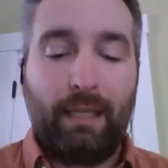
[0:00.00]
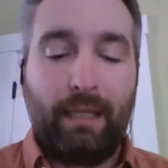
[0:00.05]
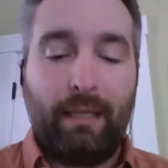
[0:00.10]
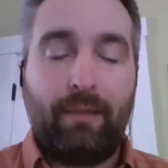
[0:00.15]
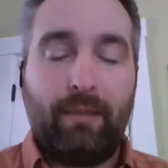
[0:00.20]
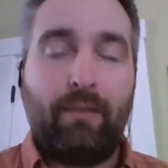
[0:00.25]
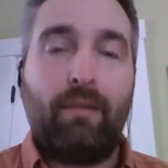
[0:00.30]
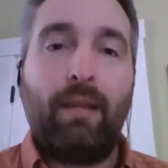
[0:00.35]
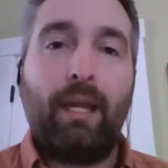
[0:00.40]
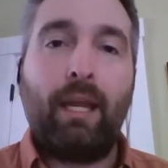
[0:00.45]

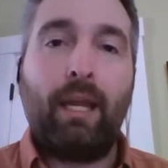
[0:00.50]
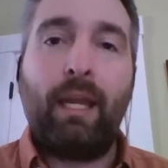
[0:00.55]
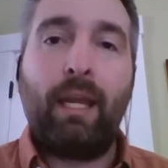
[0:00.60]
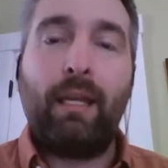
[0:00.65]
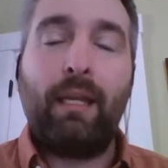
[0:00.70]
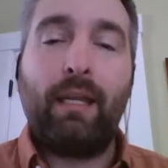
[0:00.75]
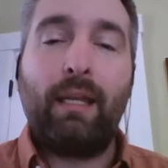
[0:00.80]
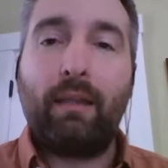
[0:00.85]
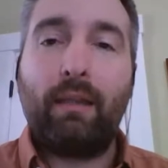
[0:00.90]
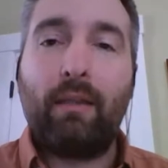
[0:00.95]

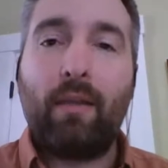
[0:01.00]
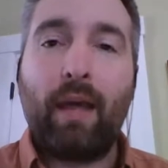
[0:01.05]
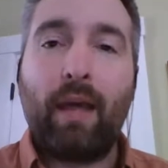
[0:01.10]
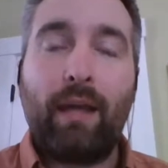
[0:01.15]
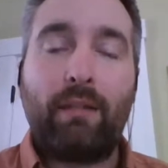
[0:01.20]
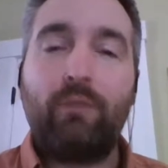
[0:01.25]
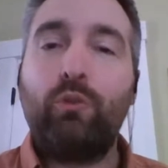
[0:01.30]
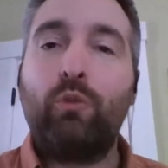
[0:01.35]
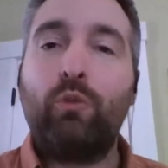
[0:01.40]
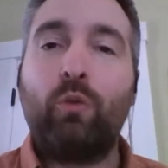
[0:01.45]
then that
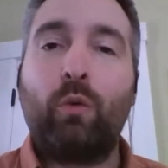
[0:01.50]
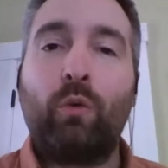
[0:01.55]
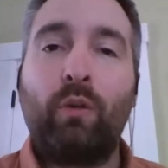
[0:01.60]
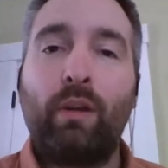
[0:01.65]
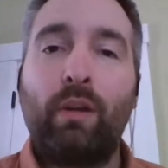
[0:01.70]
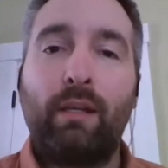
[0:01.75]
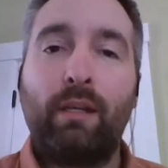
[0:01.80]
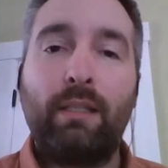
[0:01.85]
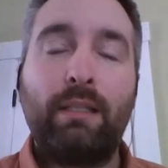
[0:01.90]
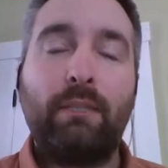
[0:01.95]

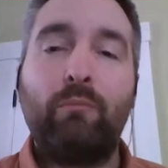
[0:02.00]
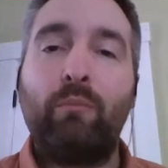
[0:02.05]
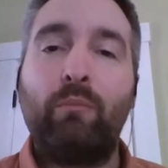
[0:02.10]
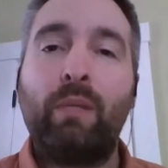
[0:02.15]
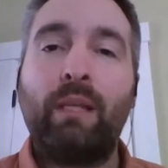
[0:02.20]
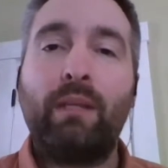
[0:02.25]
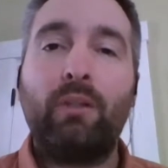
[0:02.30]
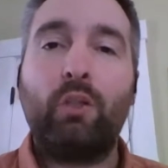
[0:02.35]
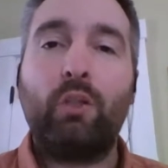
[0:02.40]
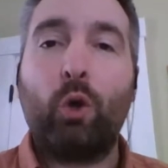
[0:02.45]
story isn't
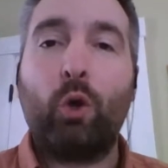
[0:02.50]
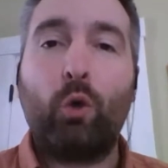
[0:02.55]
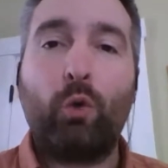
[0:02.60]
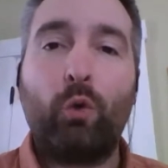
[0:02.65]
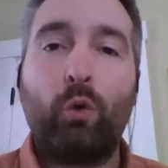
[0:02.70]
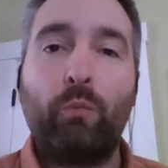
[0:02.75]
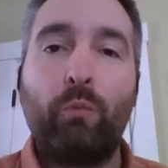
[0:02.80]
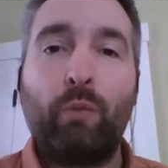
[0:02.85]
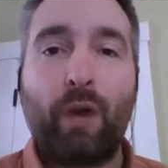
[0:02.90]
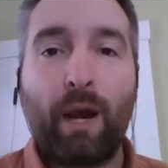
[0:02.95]
being
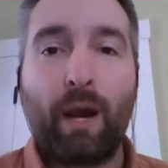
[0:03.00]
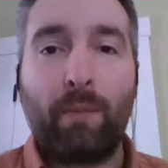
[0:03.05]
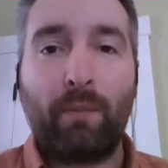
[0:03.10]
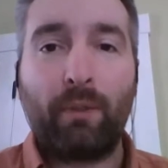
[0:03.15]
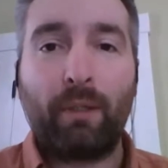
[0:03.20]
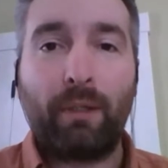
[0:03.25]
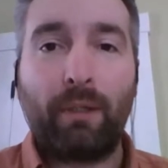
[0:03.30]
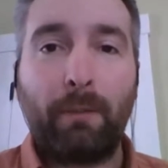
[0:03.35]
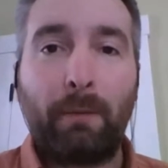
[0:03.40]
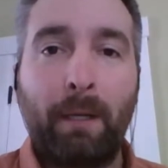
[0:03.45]
told
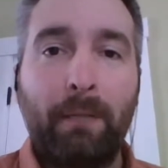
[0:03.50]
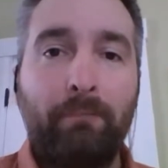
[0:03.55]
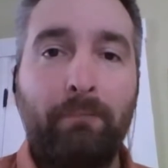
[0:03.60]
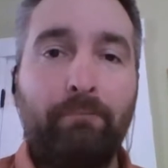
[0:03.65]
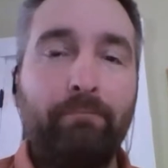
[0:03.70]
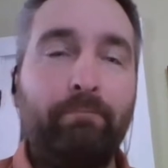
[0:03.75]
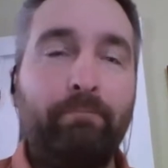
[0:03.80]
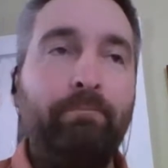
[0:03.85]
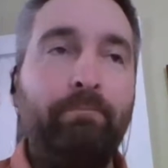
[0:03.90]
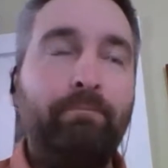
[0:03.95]
properly, right?
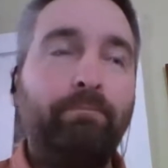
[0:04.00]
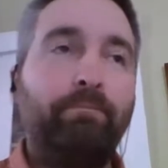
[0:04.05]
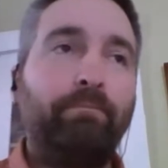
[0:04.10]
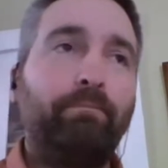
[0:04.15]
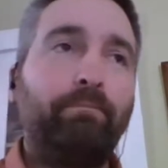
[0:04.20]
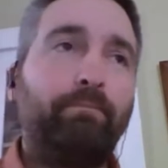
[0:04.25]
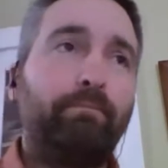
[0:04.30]
One